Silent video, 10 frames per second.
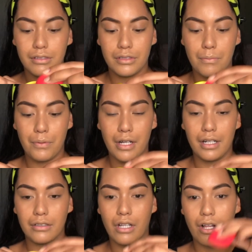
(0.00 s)
Some
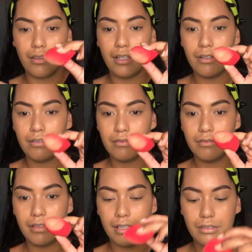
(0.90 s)
product on there,
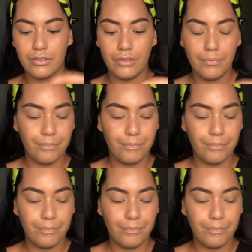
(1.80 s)
like so.